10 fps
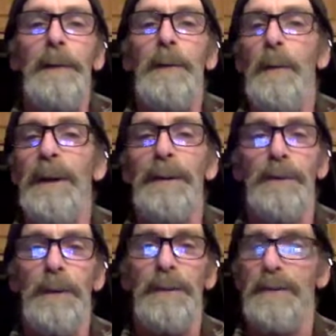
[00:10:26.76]
nobody
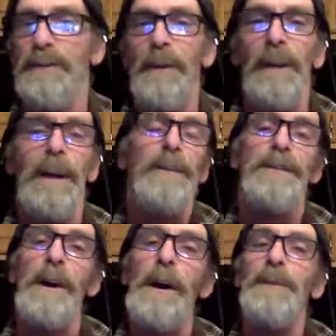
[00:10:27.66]
enjoys shoveling out
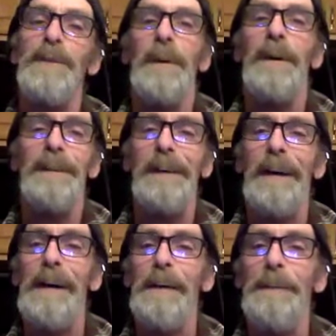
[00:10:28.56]
stumps, but
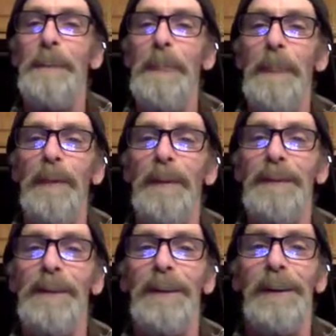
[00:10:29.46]

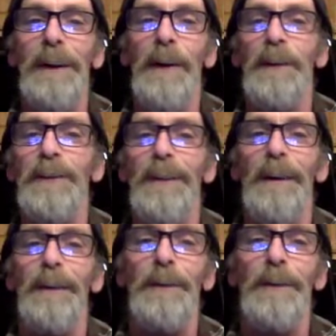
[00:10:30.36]
so you can cut or
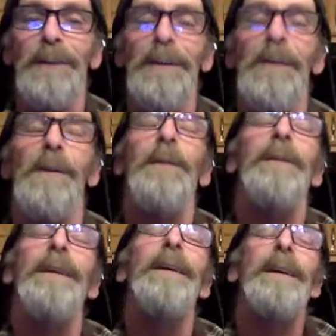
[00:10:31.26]
slogging through the snow,
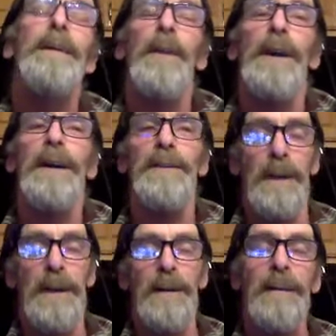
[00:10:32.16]
breaking
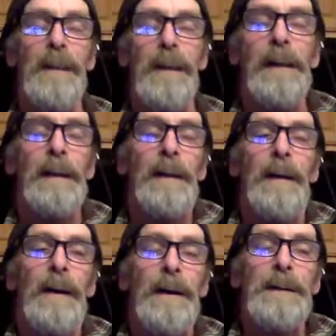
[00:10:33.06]
trail.
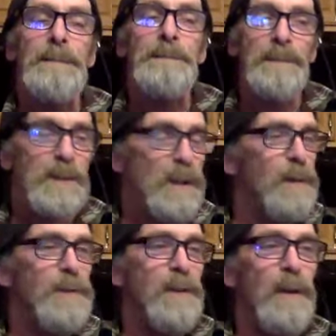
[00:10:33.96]

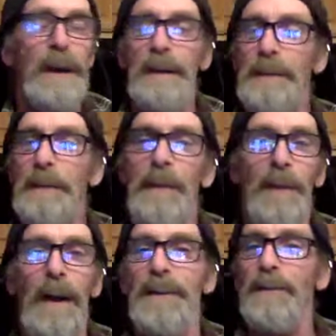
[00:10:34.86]
Summer's great.
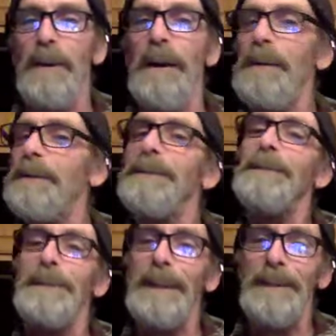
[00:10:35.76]
Flies are out.
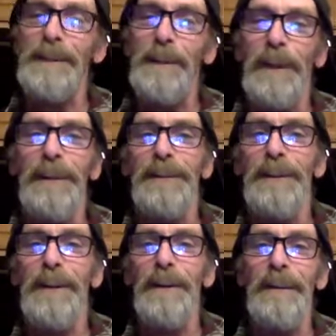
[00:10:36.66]
That's something to
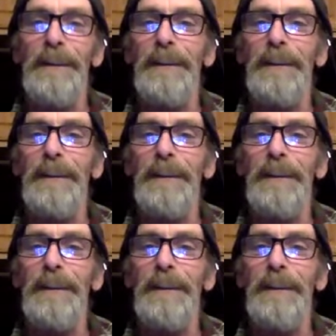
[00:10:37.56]
consider.